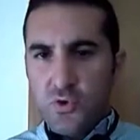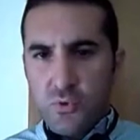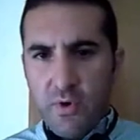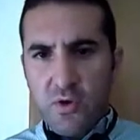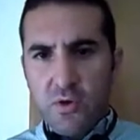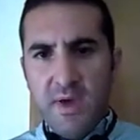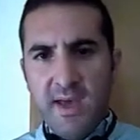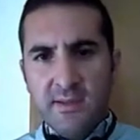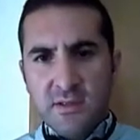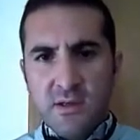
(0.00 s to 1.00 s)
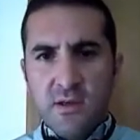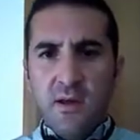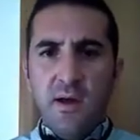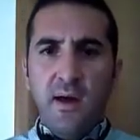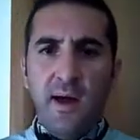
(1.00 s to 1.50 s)
would you recommend,
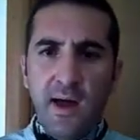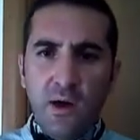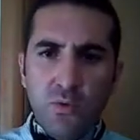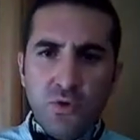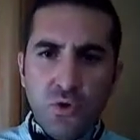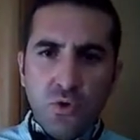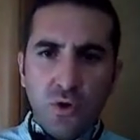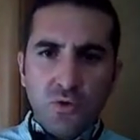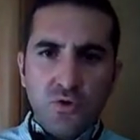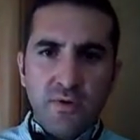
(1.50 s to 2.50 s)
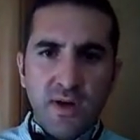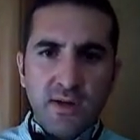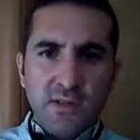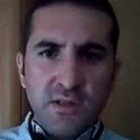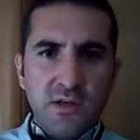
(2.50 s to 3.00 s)
how would you
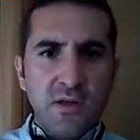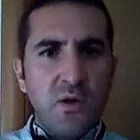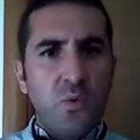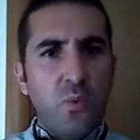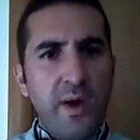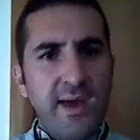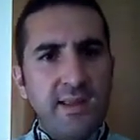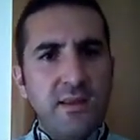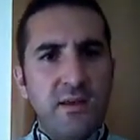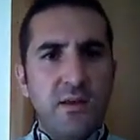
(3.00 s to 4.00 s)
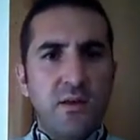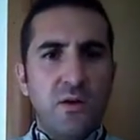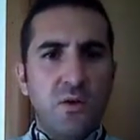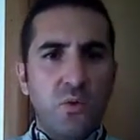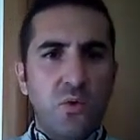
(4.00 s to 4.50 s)
contrast, when,
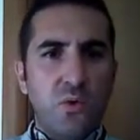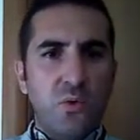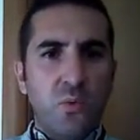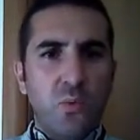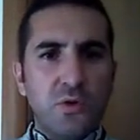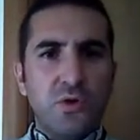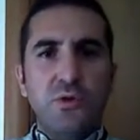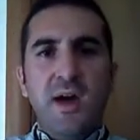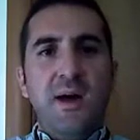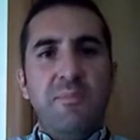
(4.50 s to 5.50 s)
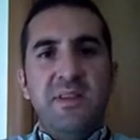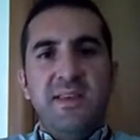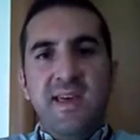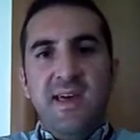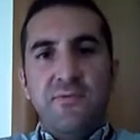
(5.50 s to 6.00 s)
what could happen
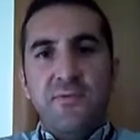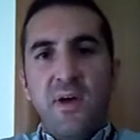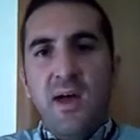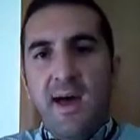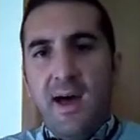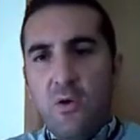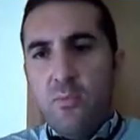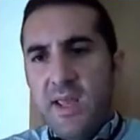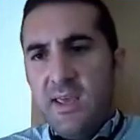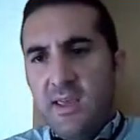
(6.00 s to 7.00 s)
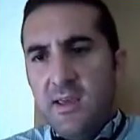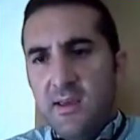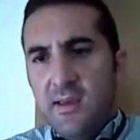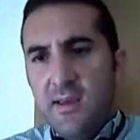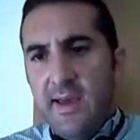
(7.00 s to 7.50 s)
if, how many,
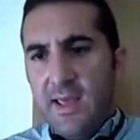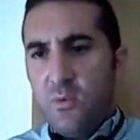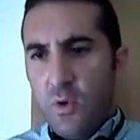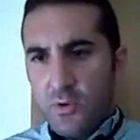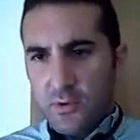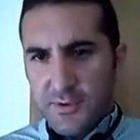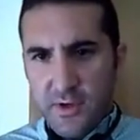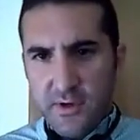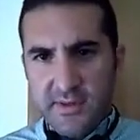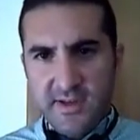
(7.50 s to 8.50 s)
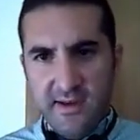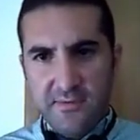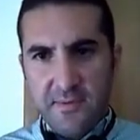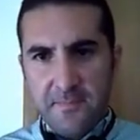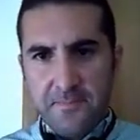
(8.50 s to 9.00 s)
and what
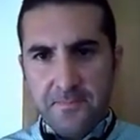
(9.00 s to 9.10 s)
alternative.